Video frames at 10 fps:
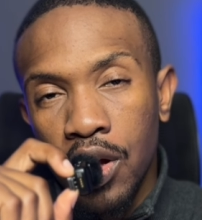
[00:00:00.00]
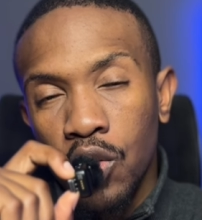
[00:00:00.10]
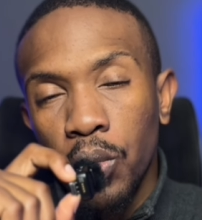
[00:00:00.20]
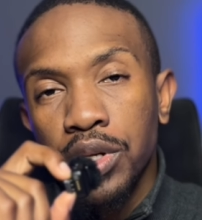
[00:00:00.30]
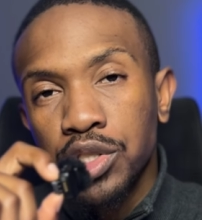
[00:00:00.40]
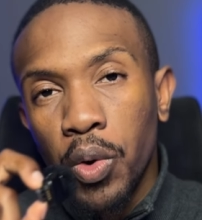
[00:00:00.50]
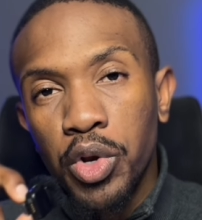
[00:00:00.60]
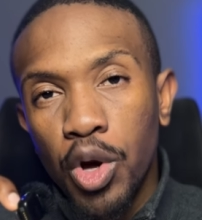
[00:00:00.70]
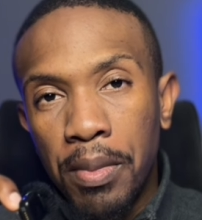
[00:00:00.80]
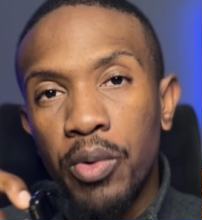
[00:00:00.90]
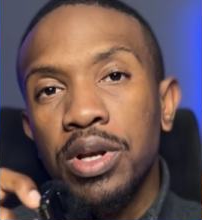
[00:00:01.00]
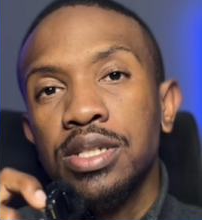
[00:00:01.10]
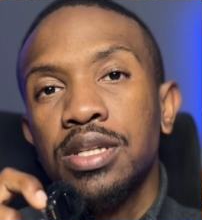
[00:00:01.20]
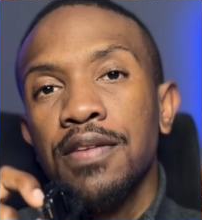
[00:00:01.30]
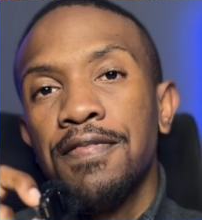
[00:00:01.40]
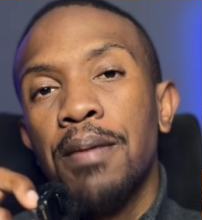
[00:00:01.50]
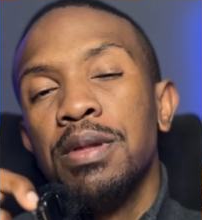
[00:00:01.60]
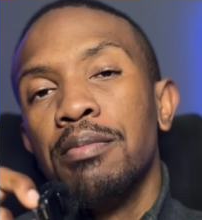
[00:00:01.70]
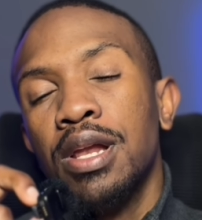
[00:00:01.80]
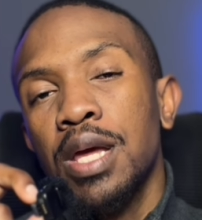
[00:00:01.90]
What is going on, my real estate family?
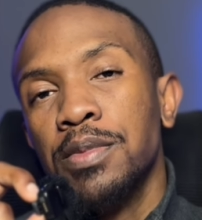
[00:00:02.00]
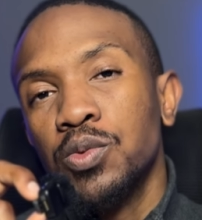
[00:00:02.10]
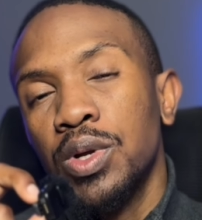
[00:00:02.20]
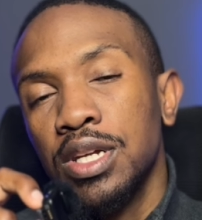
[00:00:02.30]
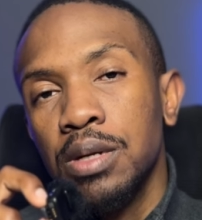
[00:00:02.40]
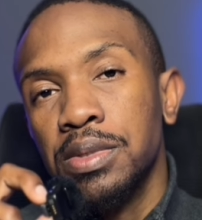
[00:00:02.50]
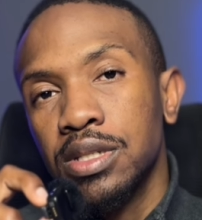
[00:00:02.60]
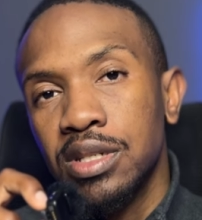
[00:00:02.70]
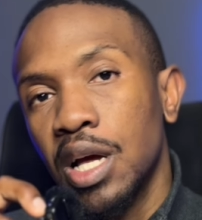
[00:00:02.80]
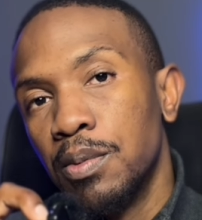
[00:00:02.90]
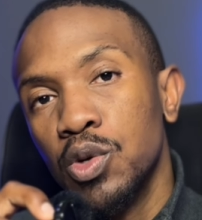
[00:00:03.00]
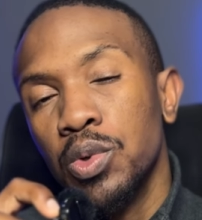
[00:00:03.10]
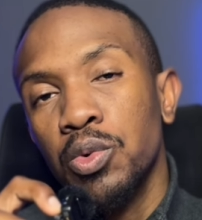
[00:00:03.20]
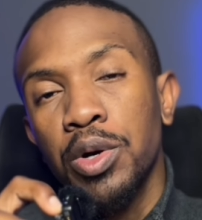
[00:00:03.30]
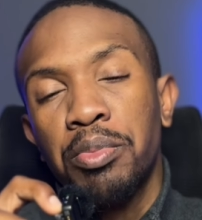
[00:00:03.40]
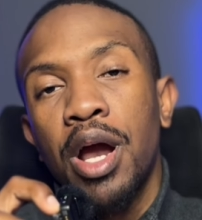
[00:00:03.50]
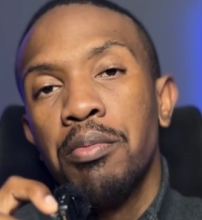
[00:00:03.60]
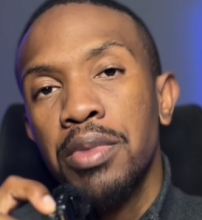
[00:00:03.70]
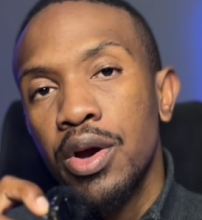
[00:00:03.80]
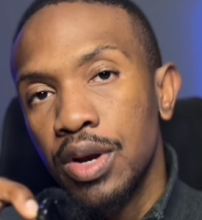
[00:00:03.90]
My name is Wandile Mr. W. We work
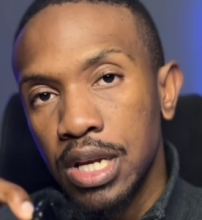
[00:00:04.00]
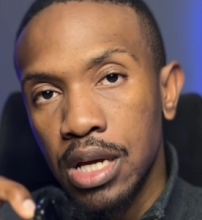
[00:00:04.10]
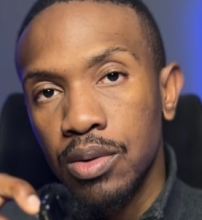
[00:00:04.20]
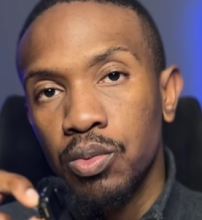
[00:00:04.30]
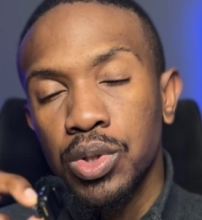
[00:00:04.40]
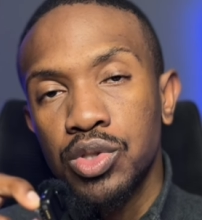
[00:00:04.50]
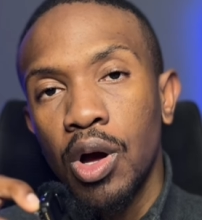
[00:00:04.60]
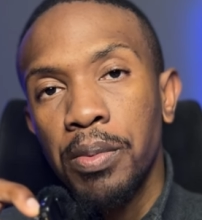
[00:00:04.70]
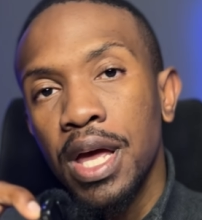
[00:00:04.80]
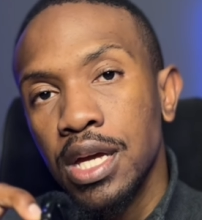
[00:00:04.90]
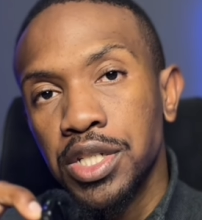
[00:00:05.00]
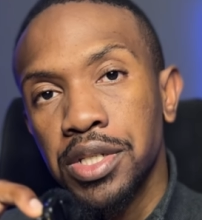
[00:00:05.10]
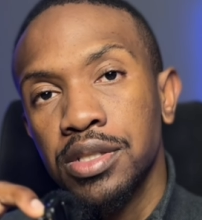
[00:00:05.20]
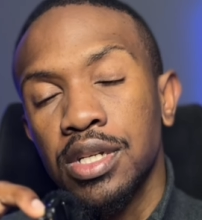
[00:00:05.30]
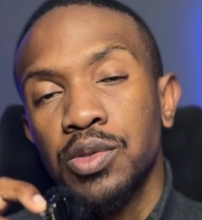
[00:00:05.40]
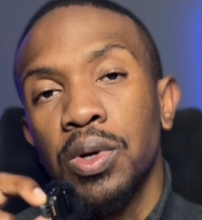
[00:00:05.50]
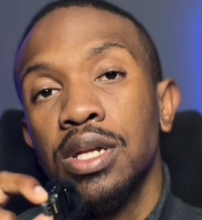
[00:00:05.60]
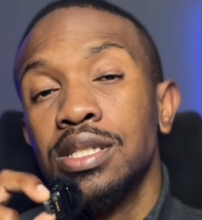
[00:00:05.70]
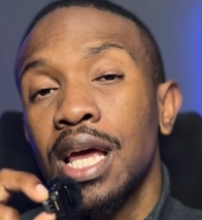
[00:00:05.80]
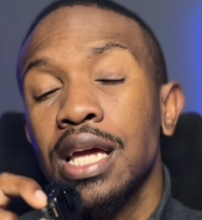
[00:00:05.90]
primarily with top agents as well
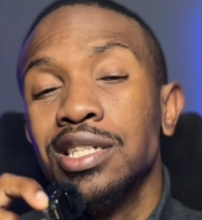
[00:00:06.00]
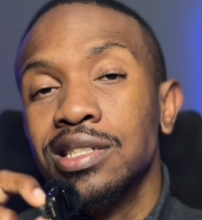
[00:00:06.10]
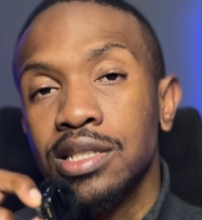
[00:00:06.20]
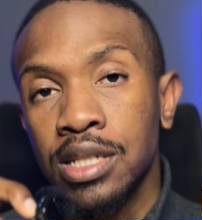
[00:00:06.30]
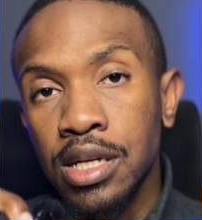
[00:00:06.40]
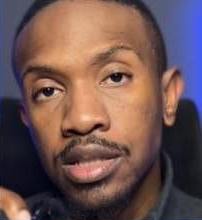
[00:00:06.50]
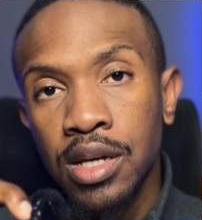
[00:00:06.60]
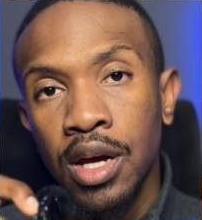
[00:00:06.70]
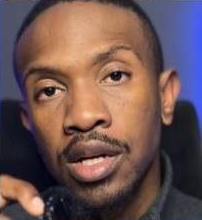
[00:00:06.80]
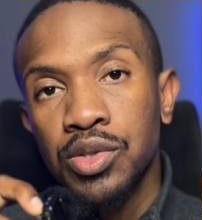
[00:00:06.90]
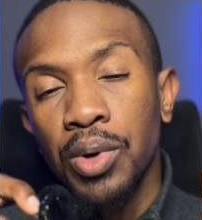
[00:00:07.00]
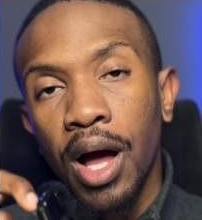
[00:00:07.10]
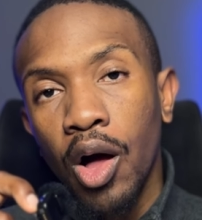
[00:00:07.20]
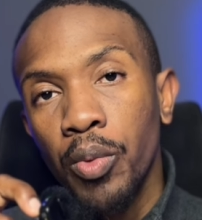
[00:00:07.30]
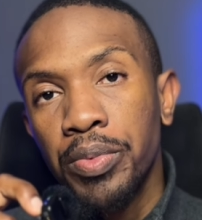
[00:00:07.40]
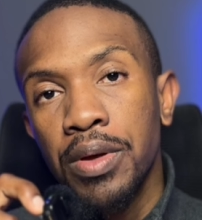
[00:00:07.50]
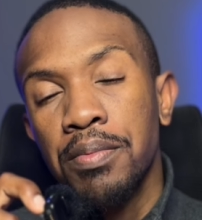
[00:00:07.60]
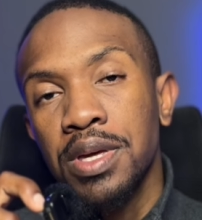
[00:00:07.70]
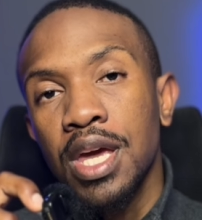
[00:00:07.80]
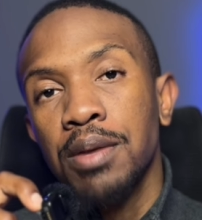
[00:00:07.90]
as agencies to help them
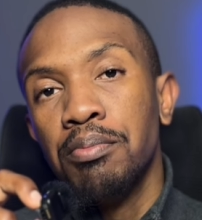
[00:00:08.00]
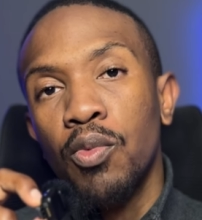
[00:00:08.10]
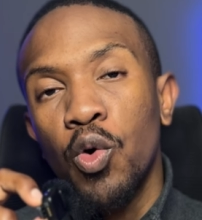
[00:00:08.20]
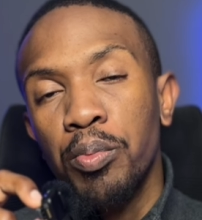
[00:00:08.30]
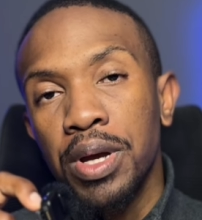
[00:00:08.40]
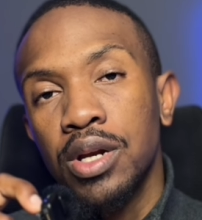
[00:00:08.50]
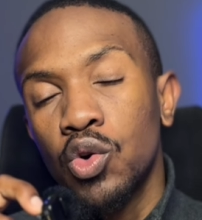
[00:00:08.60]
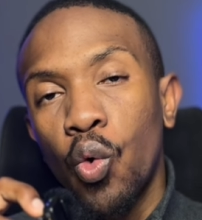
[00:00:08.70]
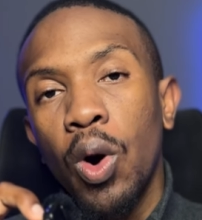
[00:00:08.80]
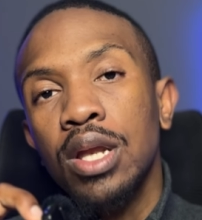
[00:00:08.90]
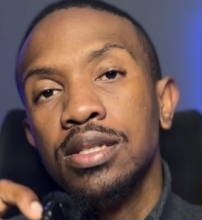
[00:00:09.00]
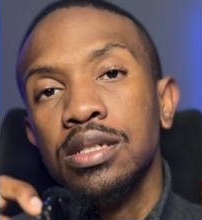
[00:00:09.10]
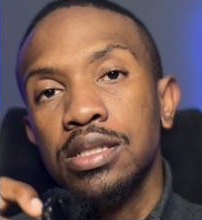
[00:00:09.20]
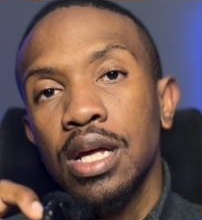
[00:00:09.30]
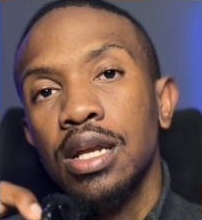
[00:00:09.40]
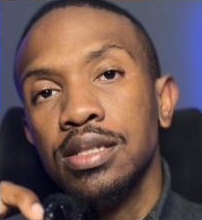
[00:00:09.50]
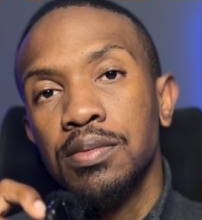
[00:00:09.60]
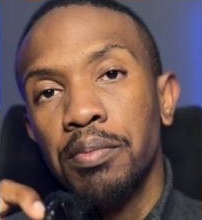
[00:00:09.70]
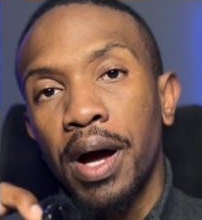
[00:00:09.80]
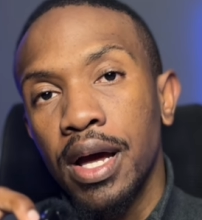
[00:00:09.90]
get more better quality sellers
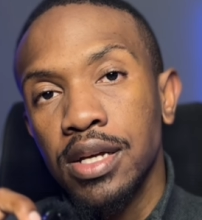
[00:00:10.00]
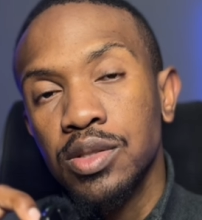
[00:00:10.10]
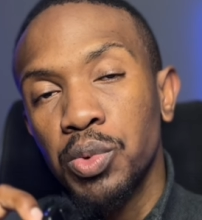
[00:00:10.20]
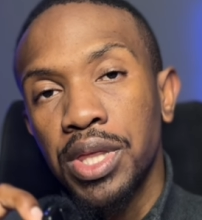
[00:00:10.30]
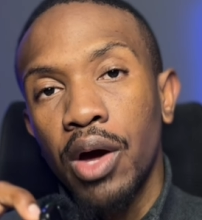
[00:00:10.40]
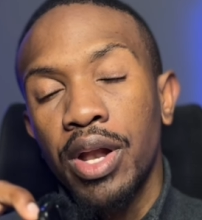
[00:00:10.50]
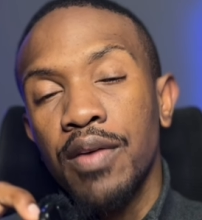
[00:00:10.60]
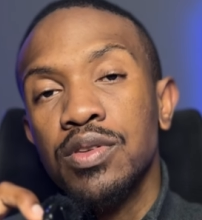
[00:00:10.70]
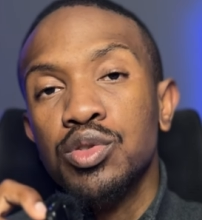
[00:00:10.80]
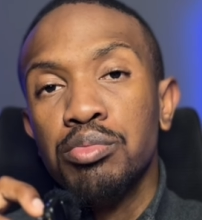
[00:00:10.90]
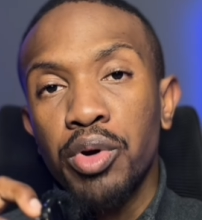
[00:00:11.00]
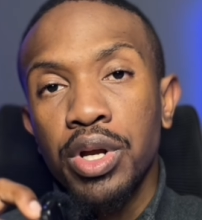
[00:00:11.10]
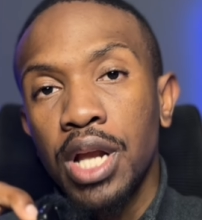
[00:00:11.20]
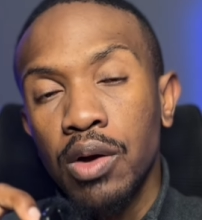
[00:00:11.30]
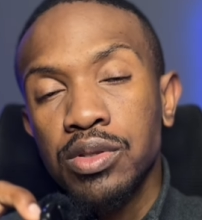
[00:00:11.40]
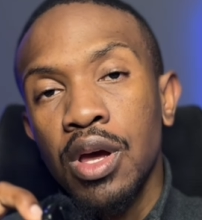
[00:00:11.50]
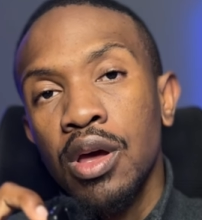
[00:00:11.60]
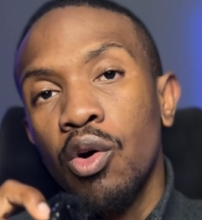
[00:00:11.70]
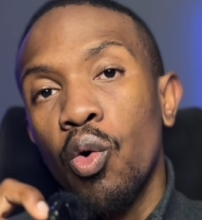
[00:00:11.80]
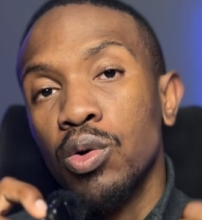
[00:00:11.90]
and buyers without having to burn out
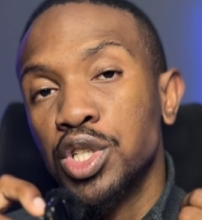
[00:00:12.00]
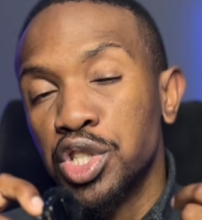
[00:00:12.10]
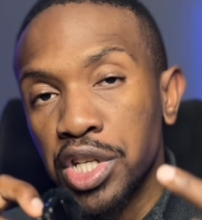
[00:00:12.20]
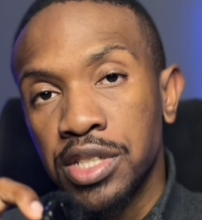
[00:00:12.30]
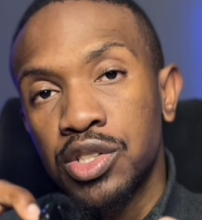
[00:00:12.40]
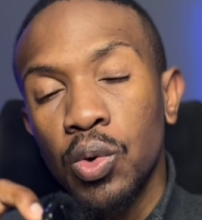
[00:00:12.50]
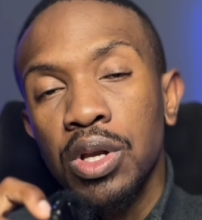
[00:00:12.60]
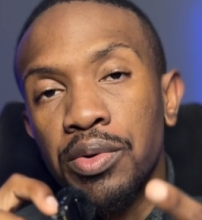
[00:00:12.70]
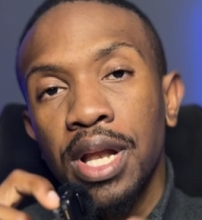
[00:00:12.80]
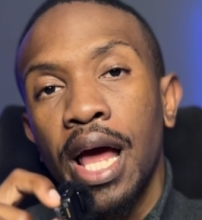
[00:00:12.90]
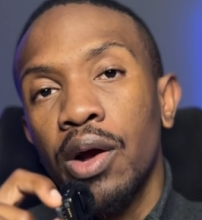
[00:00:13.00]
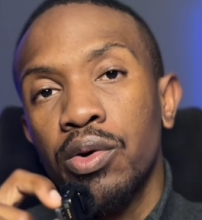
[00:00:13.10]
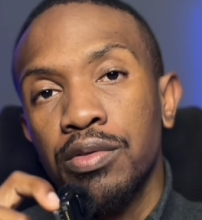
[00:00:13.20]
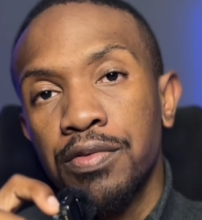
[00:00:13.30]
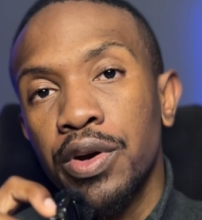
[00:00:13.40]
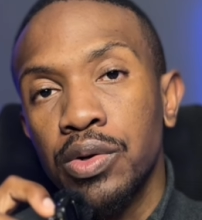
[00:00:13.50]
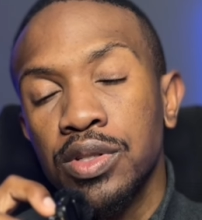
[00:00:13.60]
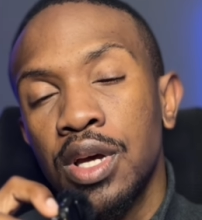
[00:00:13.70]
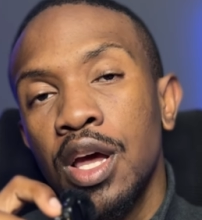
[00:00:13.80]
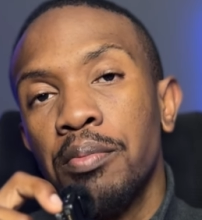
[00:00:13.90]
or just solely relying on referrals
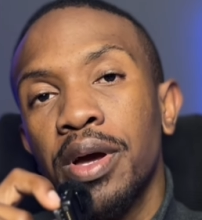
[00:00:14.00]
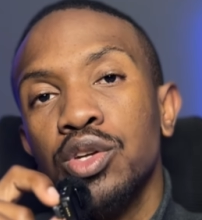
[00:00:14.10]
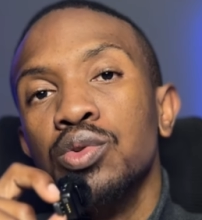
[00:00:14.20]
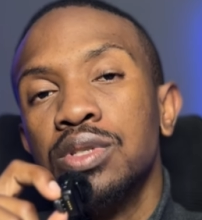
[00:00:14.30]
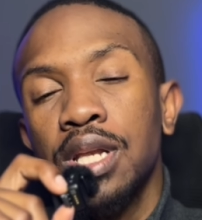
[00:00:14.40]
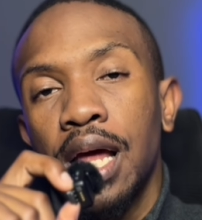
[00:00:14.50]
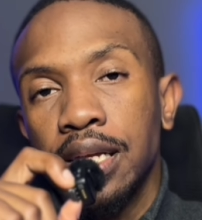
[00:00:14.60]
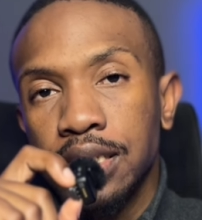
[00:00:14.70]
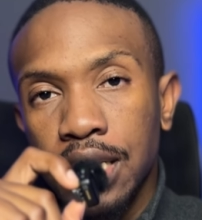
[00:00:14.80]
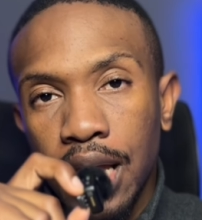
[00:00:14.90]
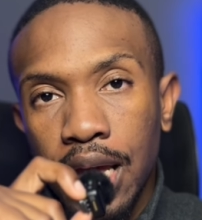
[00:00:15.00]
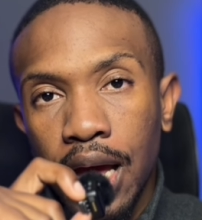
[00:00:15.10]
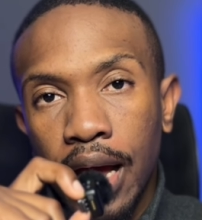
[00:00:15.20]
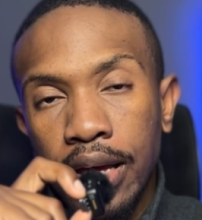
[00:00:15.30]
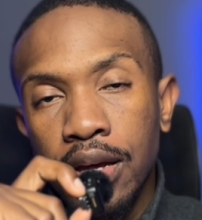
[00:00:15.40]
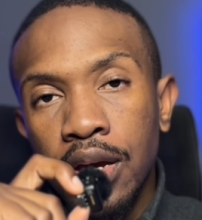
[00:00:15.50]
by utilizing AI.